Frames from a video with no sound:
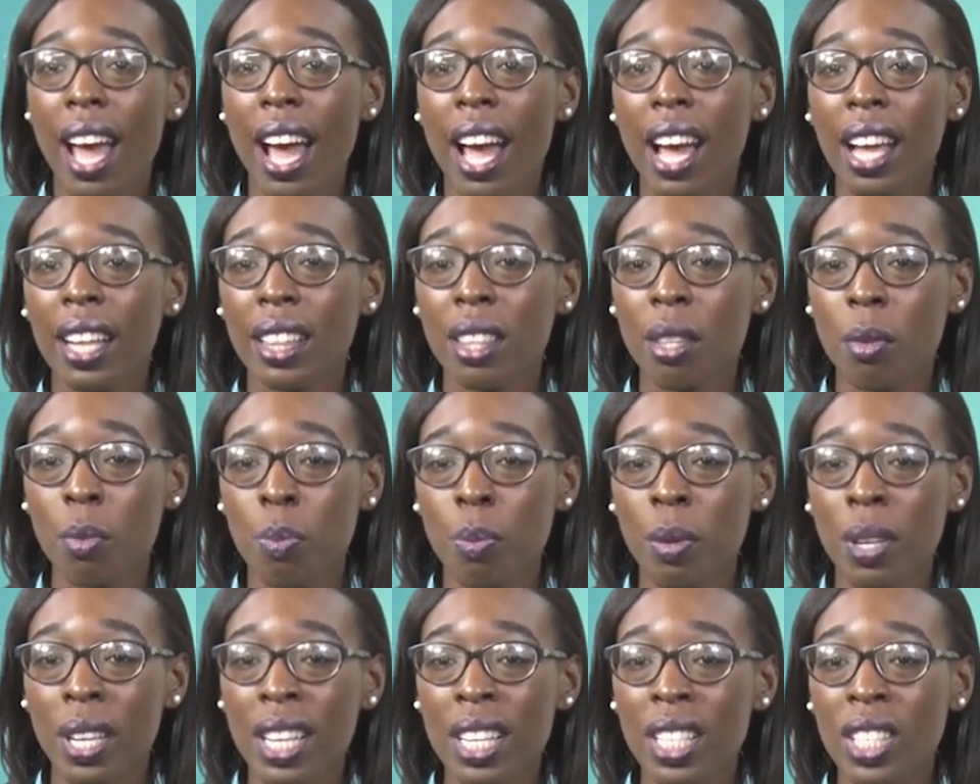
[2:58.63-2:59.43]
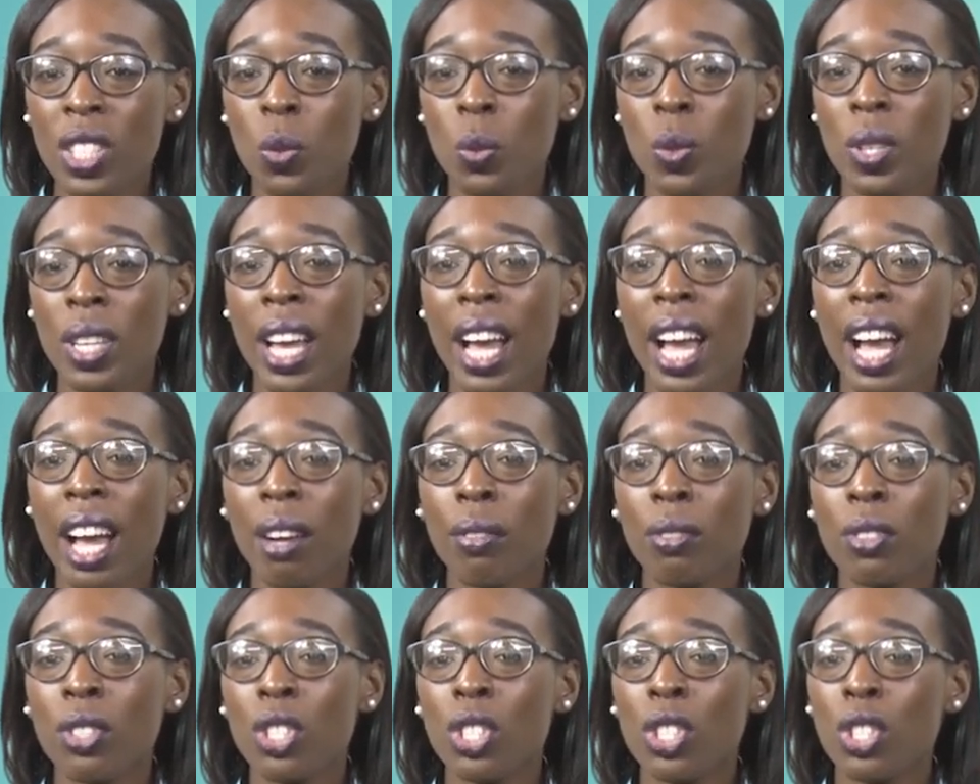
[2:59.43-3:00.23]
At the base, we
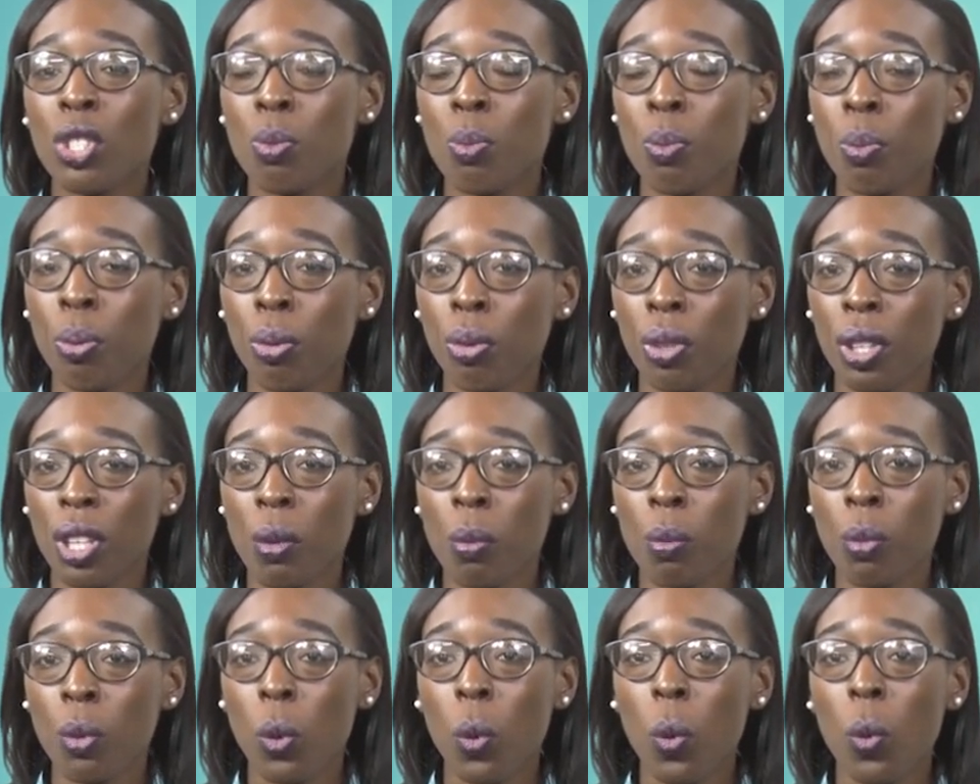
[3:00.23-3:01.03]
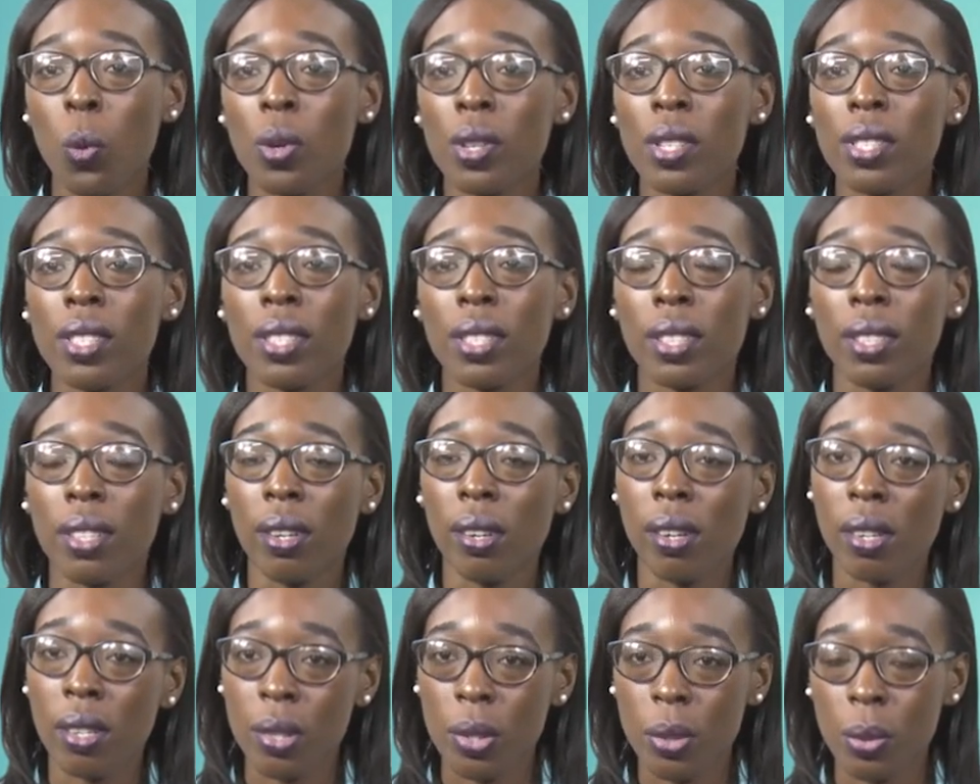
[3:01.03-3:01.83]
have the Supreme Court,
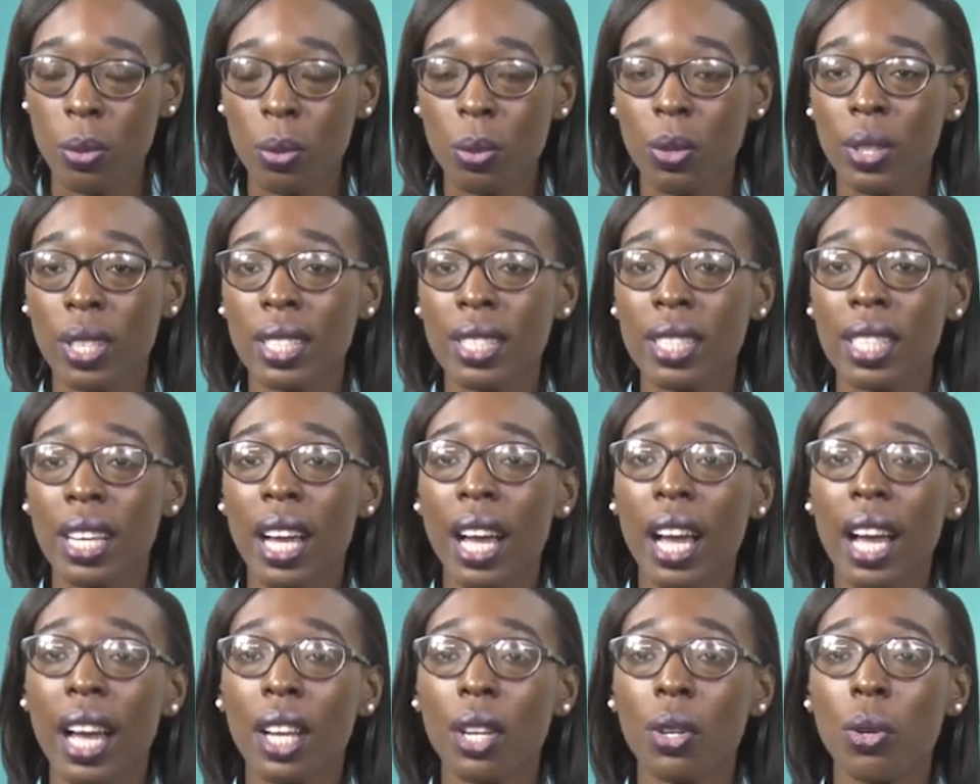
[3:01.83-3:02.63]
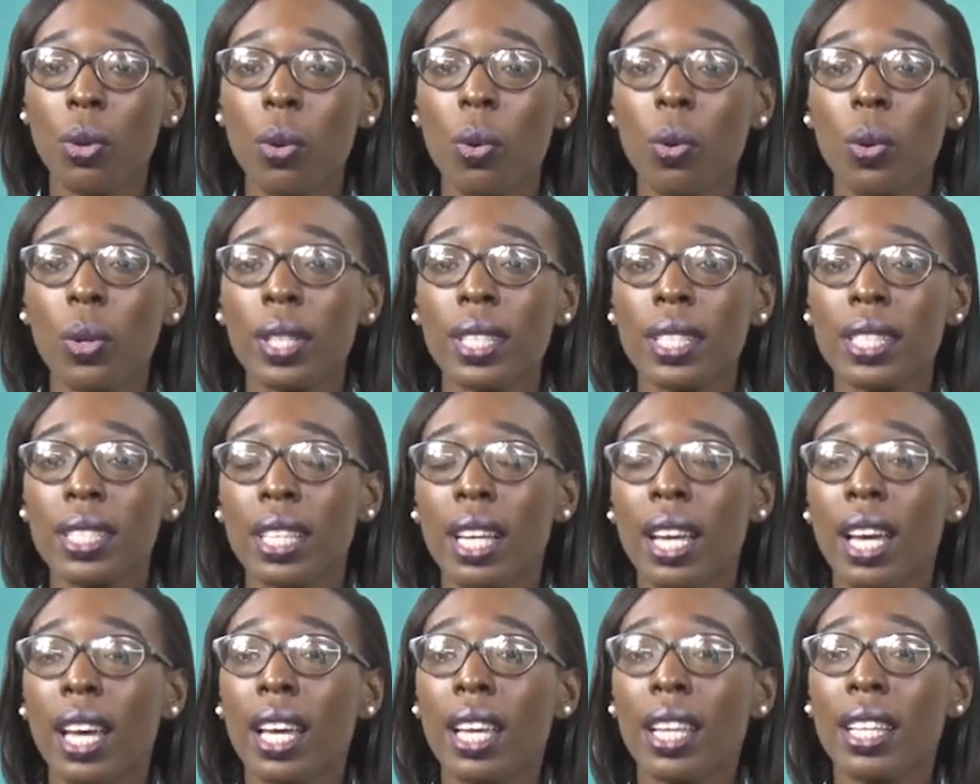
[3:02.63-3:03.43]
also known as the High Court,
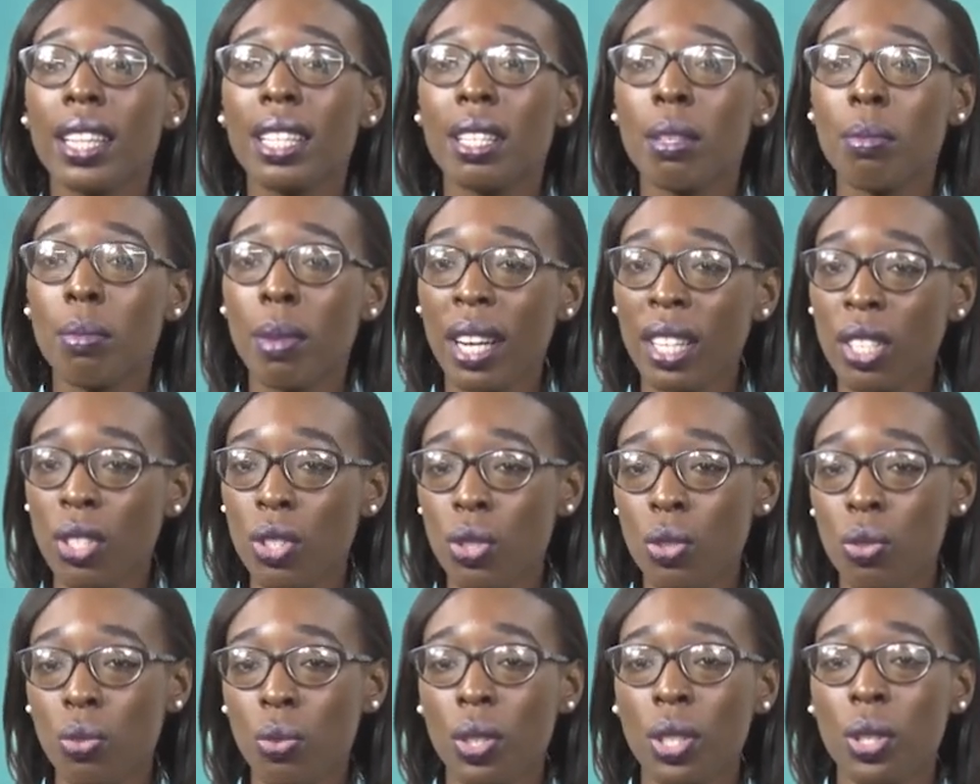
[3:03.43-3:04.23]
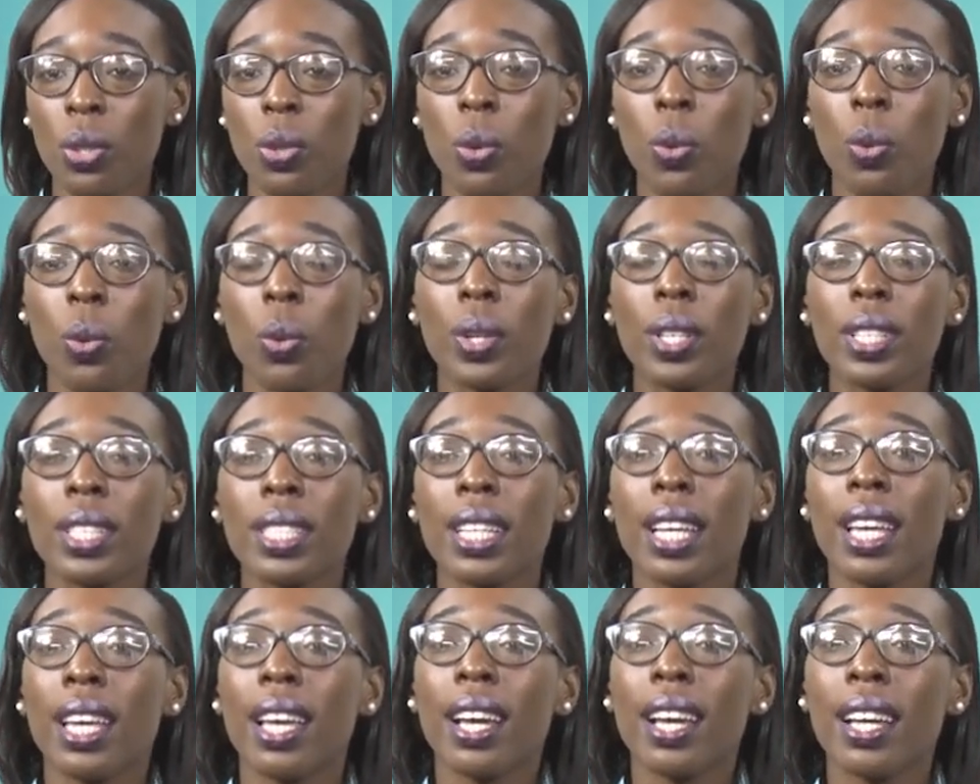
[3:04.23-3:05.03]
the Magistrate Court,
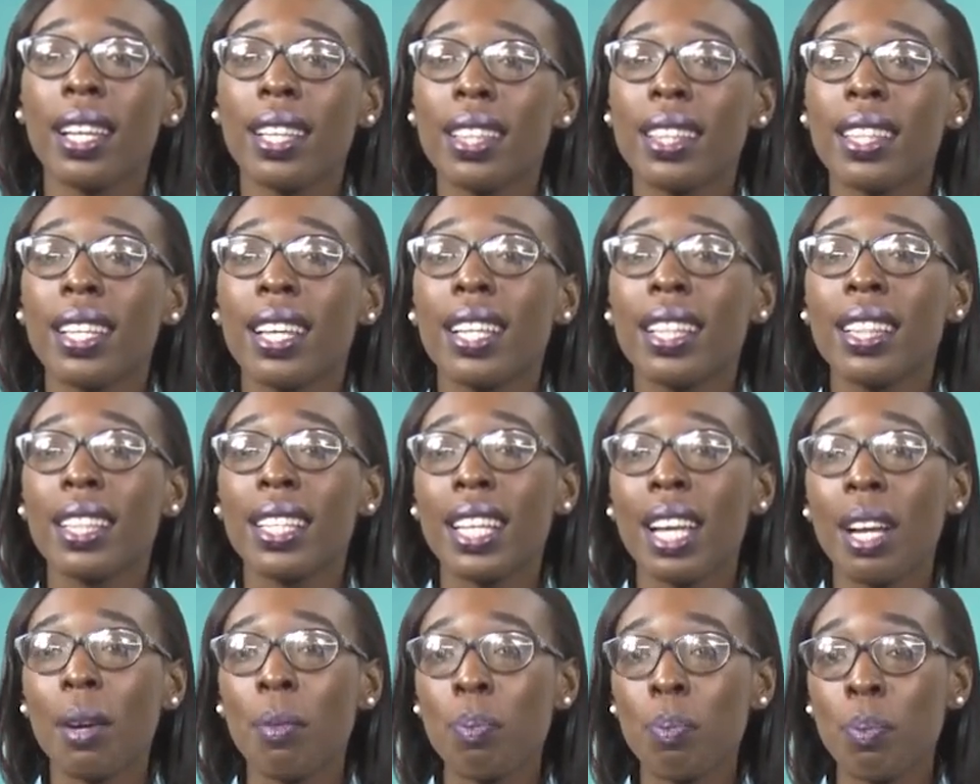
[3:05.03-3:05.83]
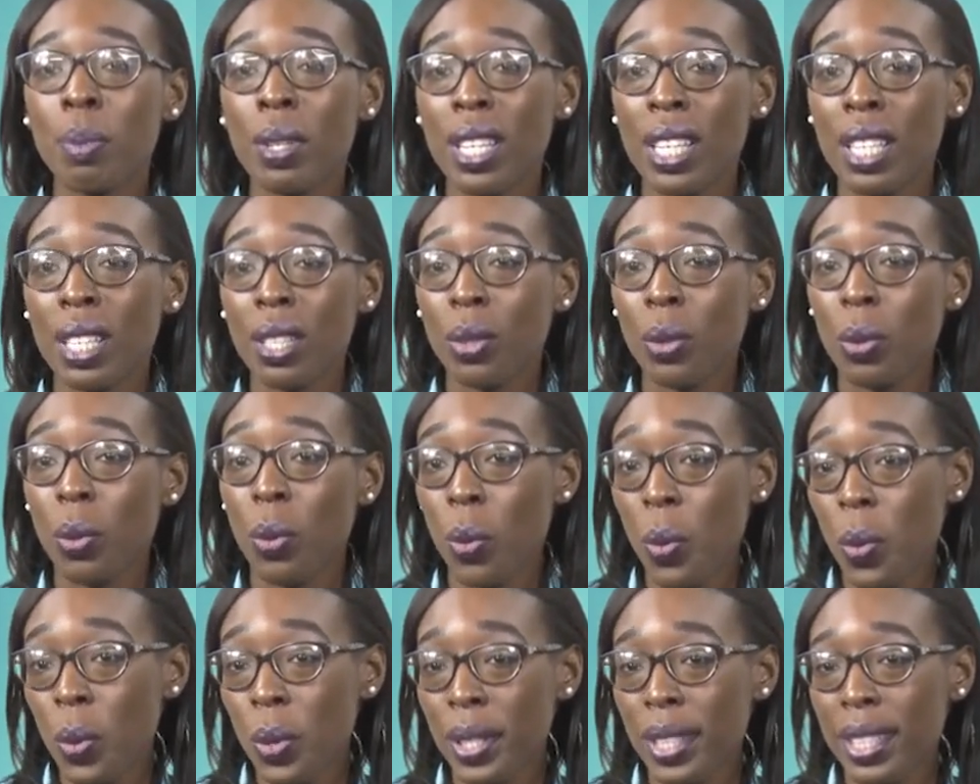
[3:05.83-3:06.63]
and then the Appeal
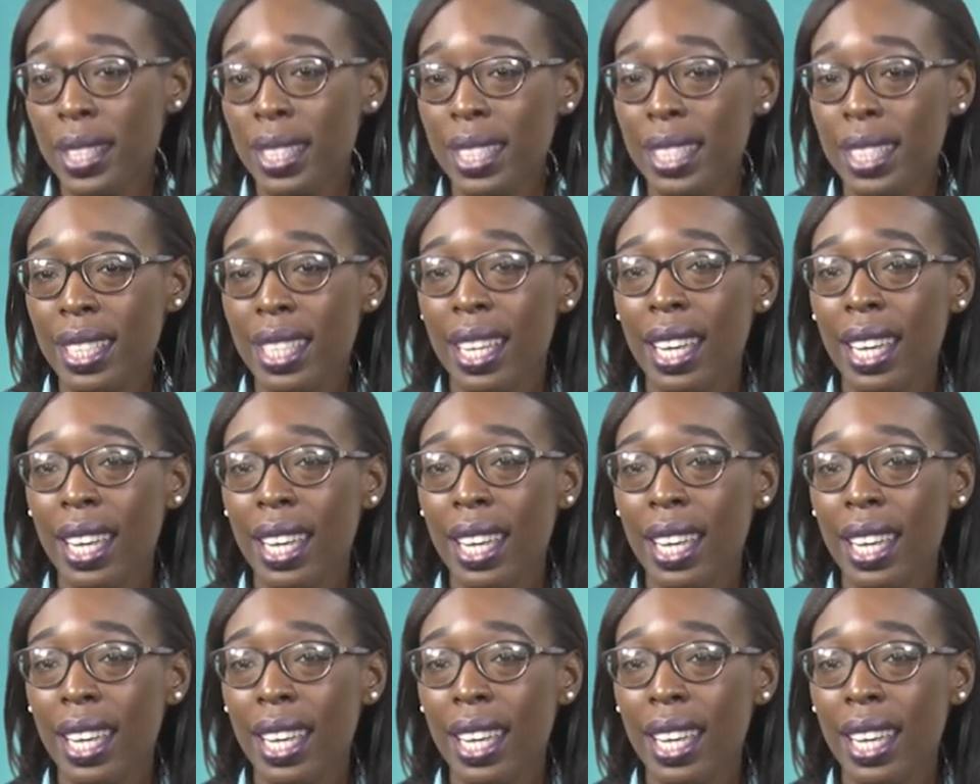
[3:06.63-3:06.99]
Court.